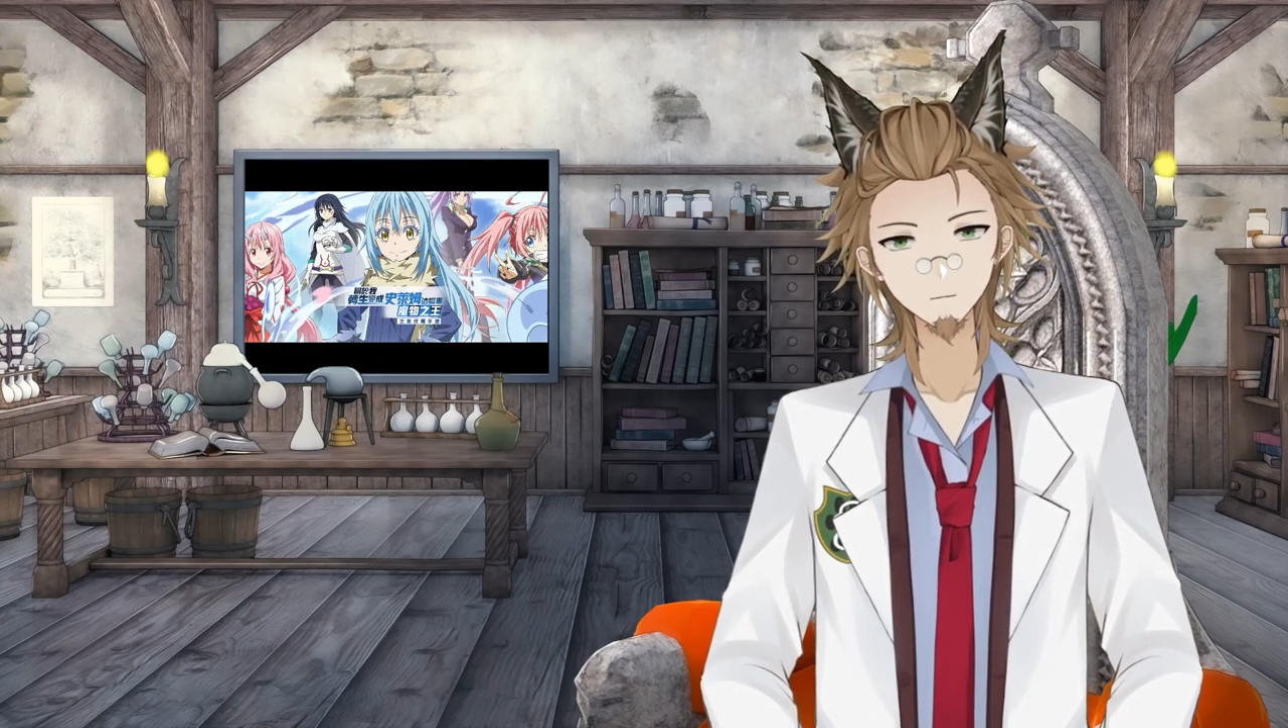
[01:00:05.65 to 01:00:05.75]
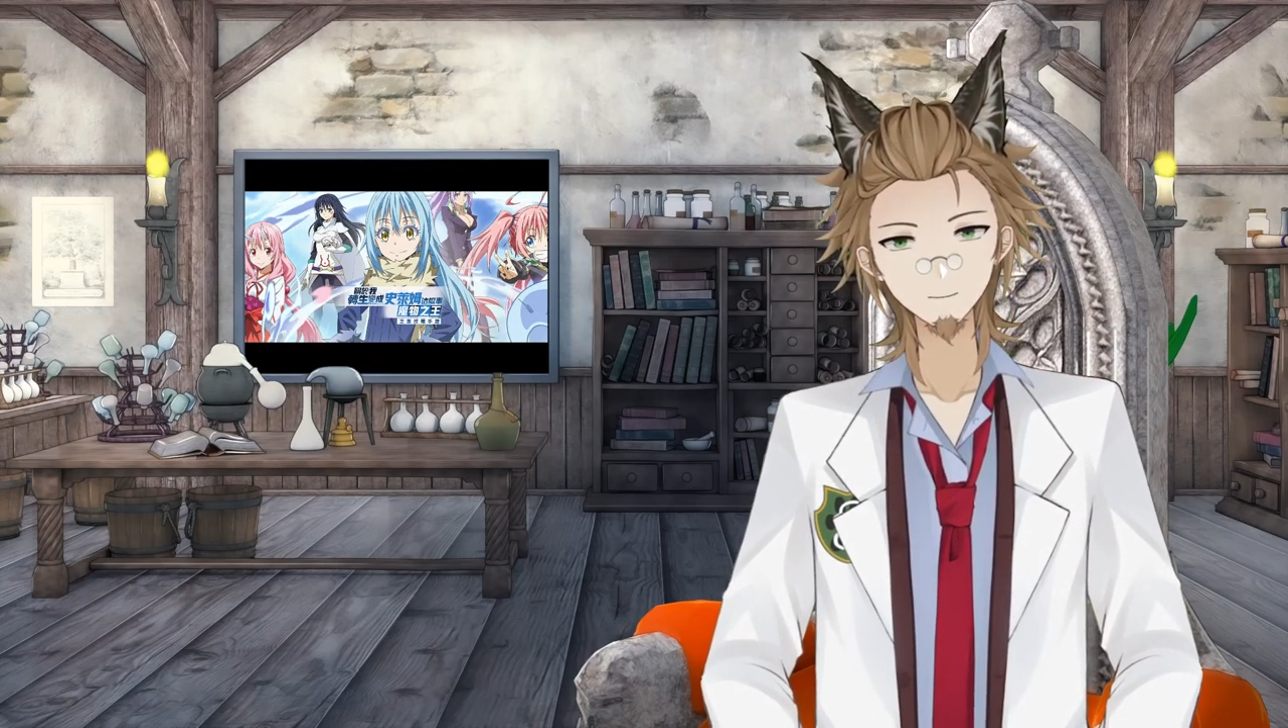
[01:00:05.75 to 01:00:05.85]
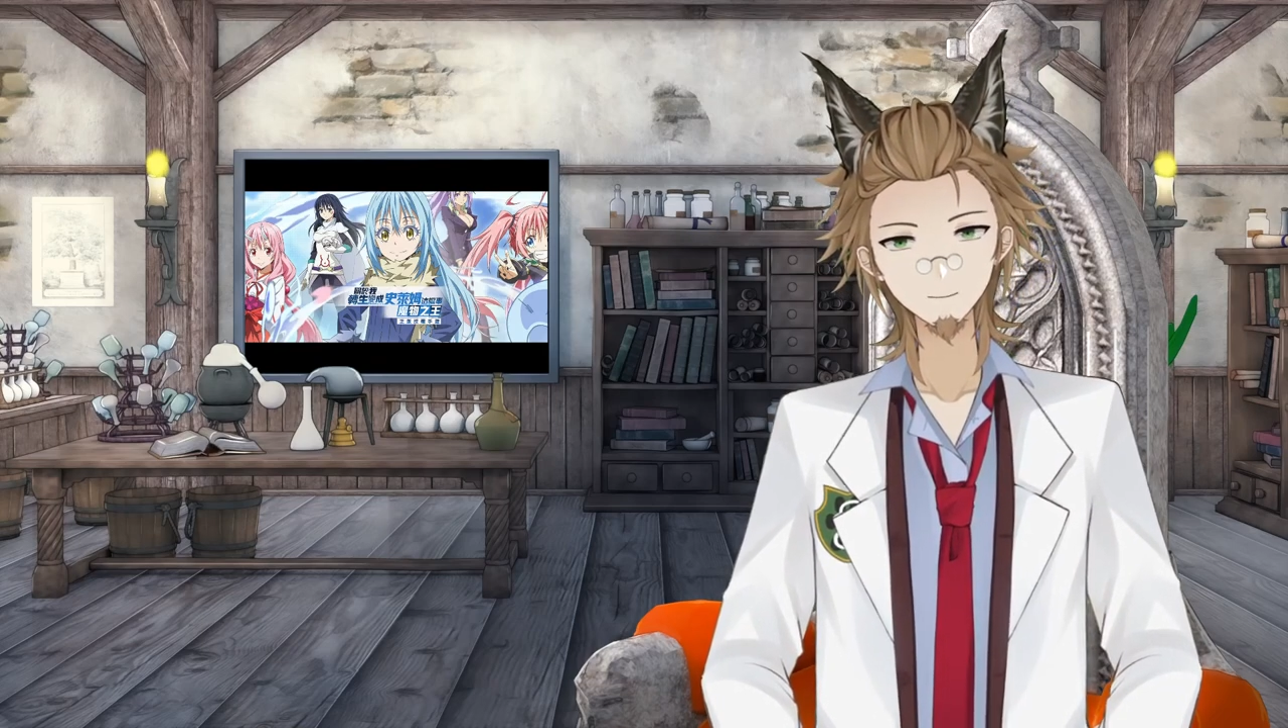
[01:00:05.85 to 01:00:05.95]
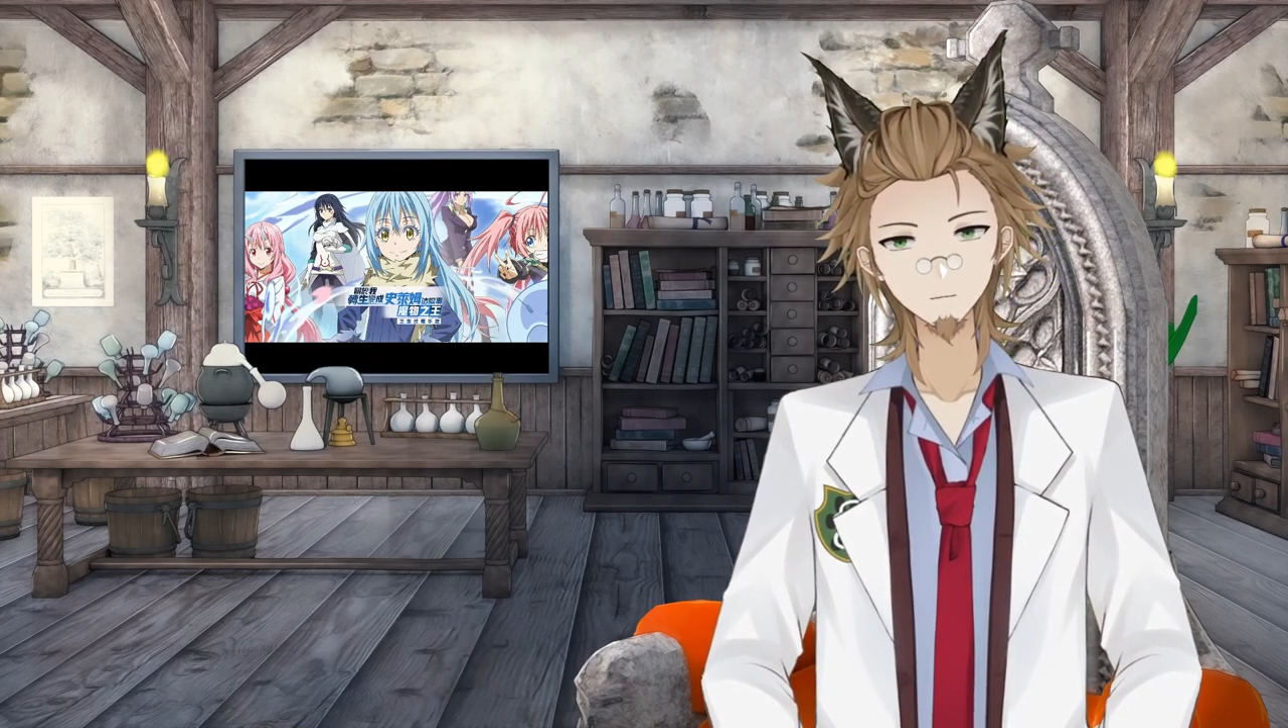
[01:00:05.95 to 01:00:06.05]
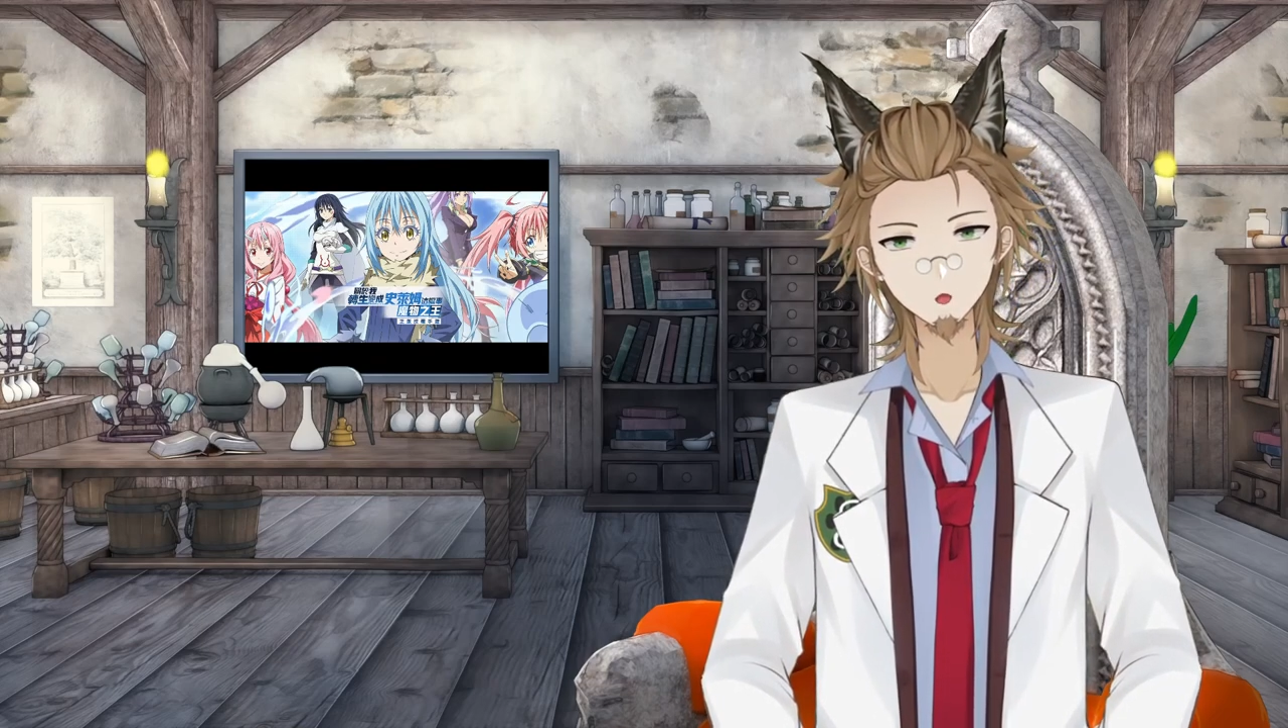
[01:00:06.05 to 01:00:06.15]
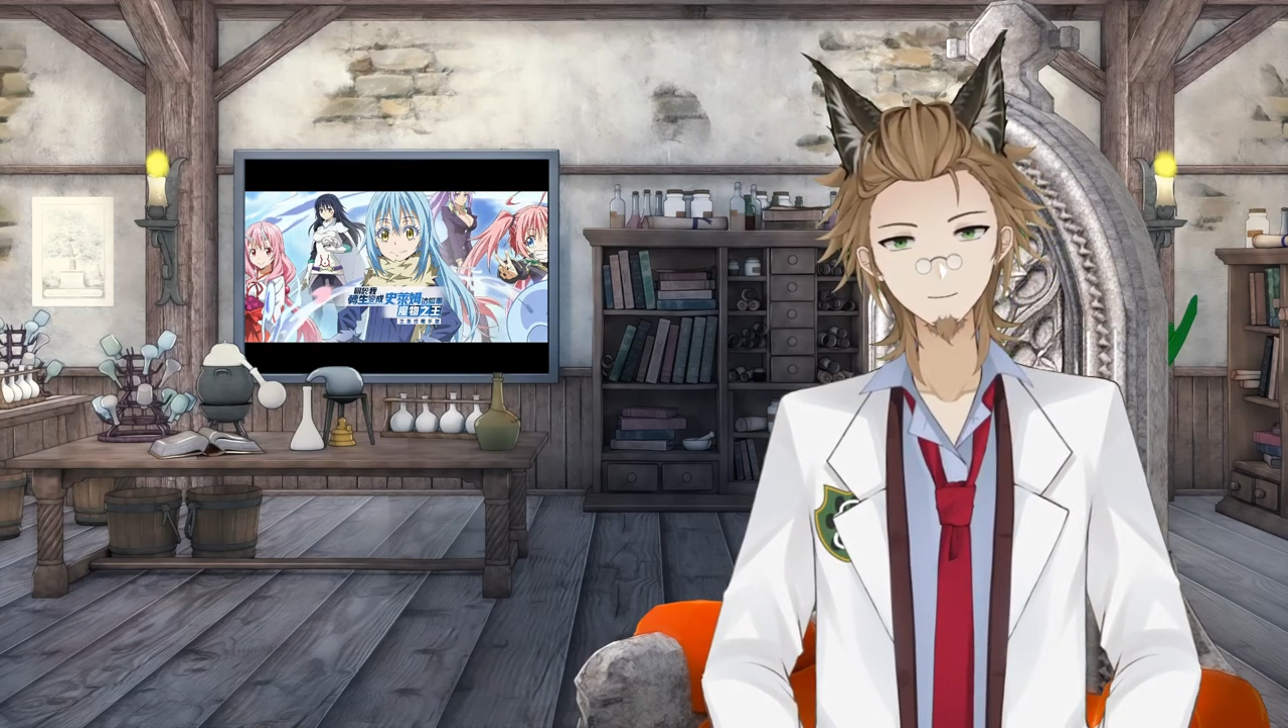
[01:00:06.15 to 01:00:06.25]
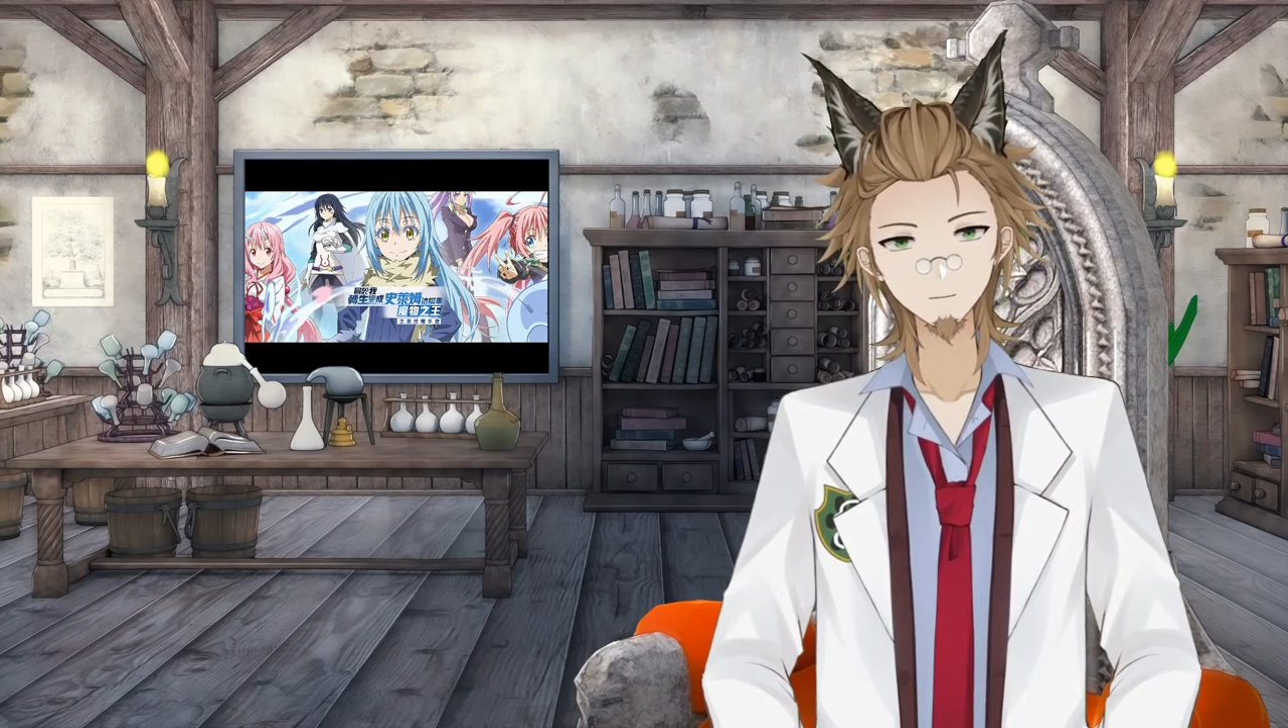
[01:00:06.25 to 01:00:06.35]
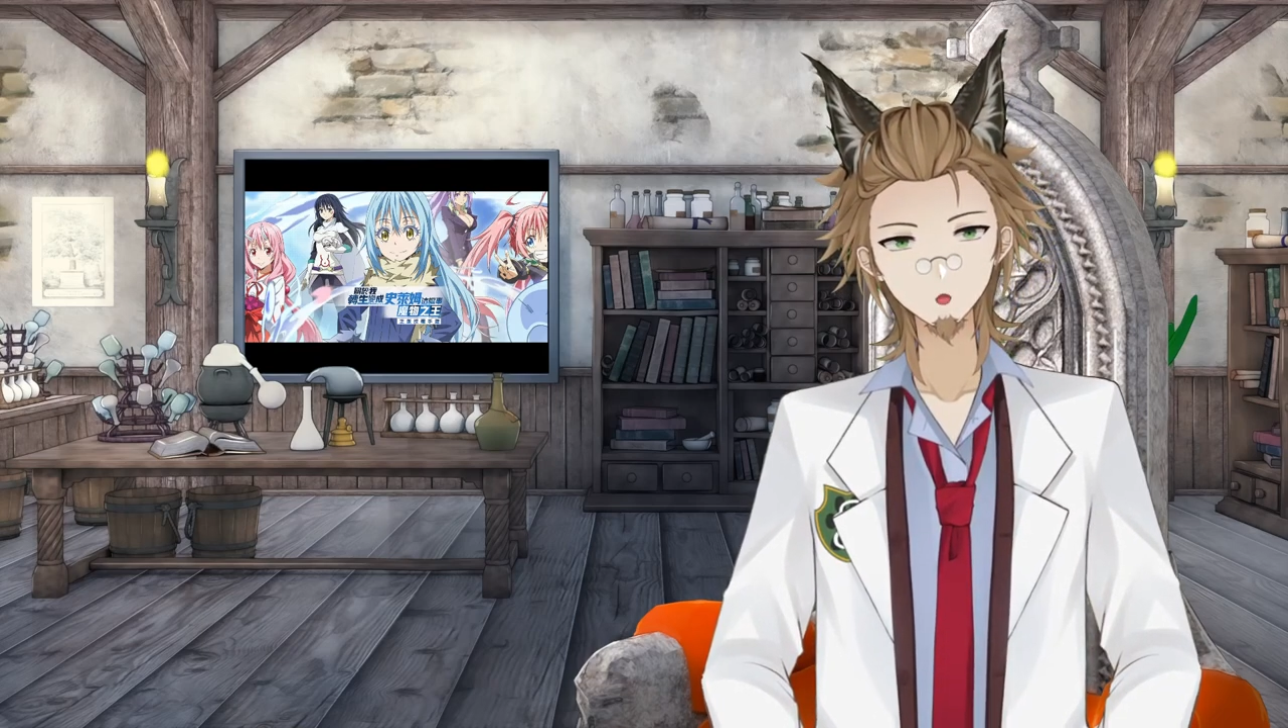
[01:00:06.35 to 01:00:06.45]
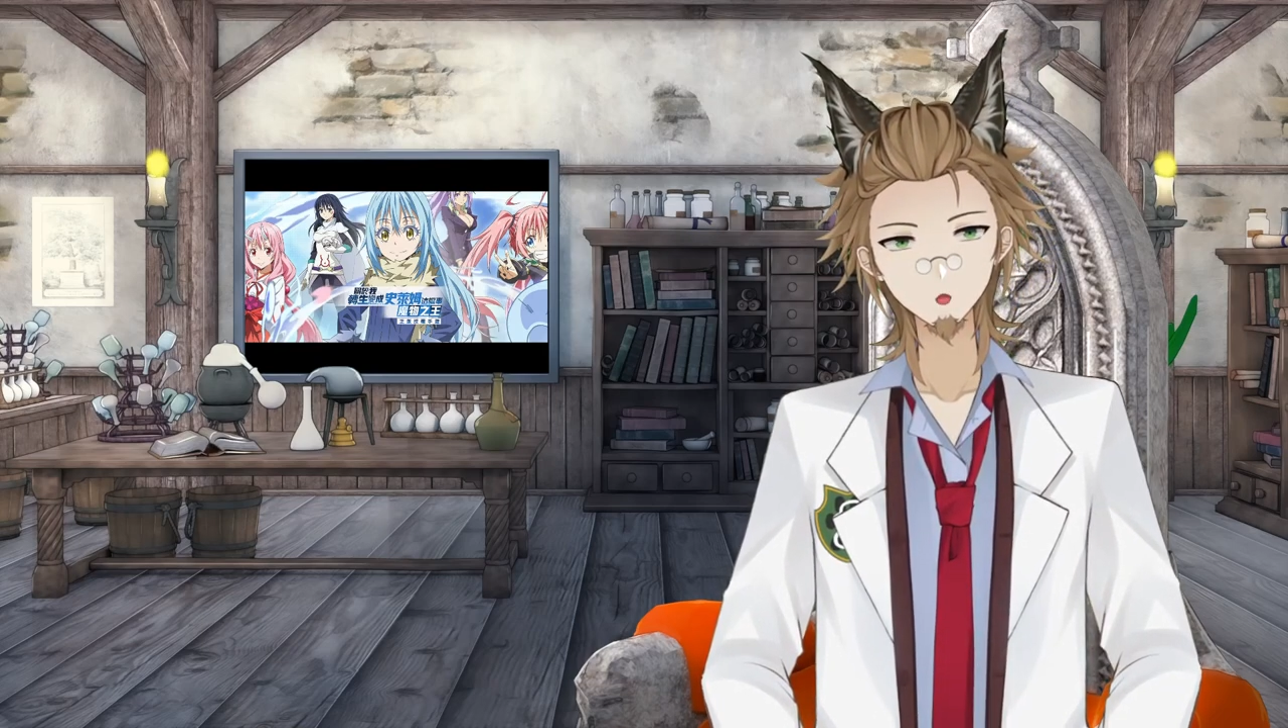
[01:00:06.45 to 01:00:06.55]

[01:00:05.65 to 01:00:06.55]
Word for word: bishop alive.